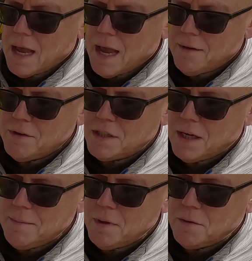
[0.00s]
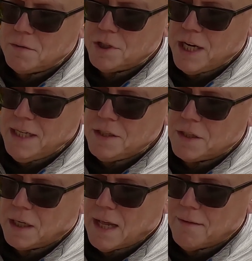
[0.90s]
Every time you change
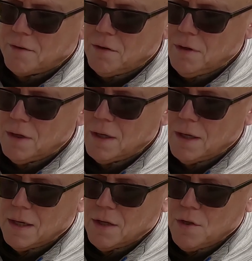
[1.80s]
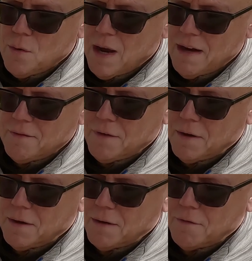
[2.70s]
the level, you have
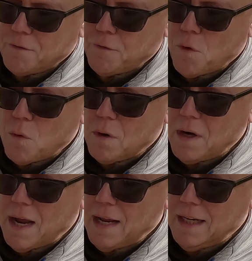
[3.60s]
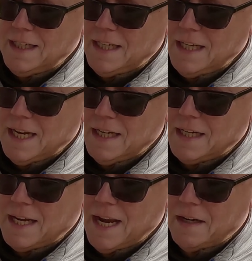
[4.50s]
4 LED
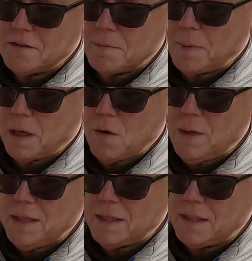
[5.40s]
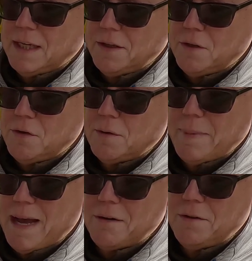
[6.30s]
indicators below it that tell you your
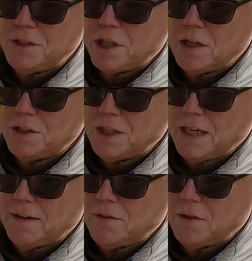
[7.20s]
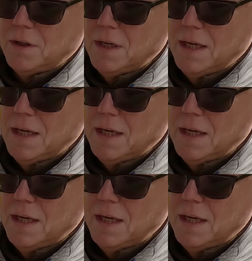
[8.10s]
battery charging level.